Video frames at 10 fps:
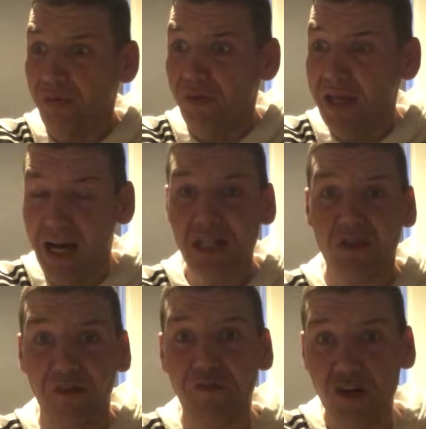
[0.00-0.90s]
they ask
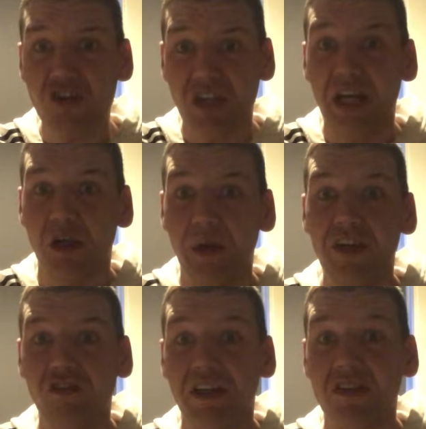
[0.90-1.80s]
the first set of
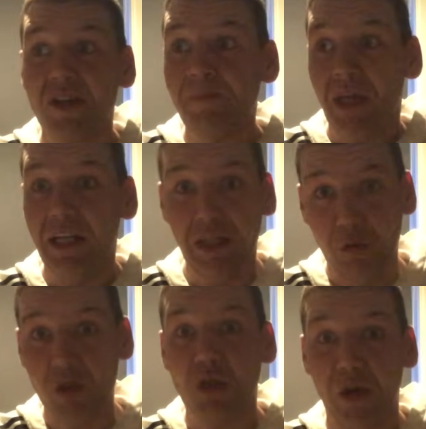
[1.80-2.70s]
questions, and then
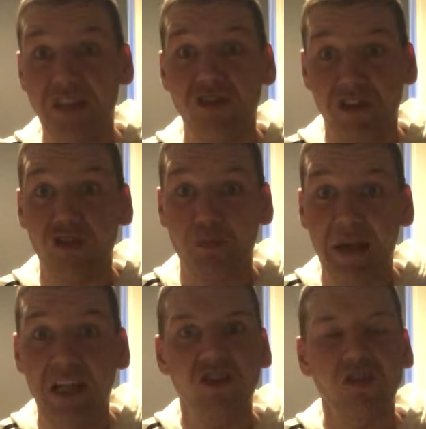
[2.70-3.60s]
those questions I just
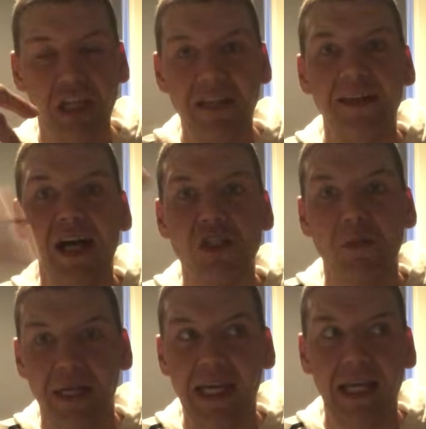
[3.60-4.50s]
mentioned, you need to ask
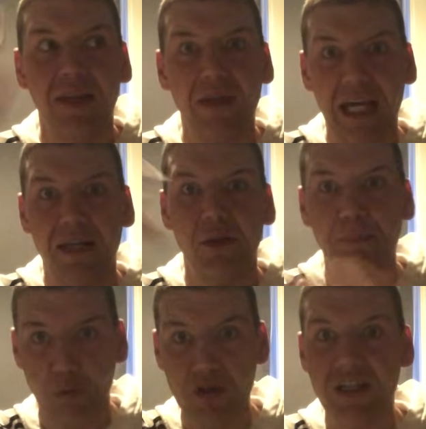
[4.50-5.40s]
them again at the end of the
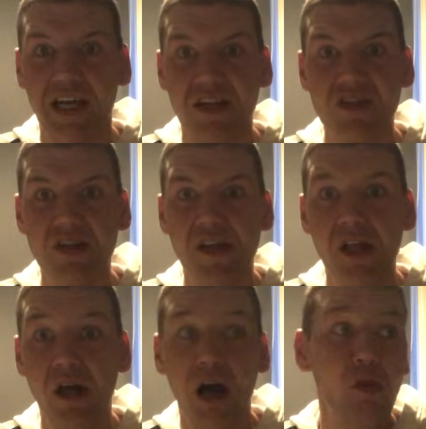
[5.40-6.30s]
process,
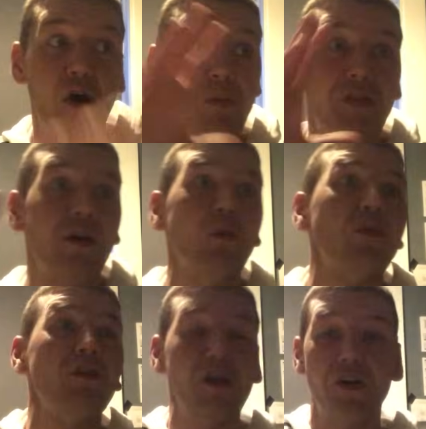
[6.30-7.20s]
along with a
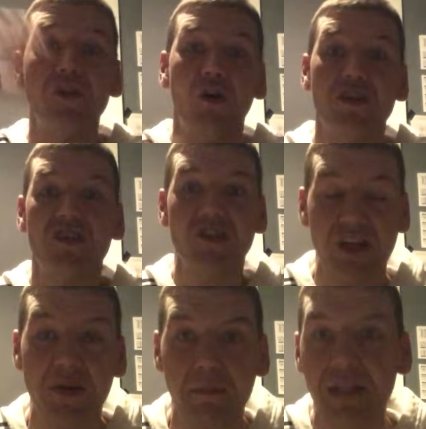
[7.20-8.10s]
load of other nonsense
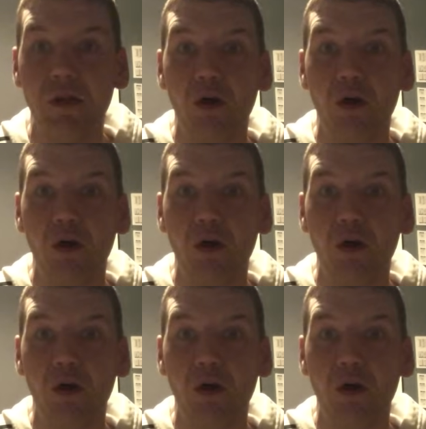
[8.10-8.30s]
in the middle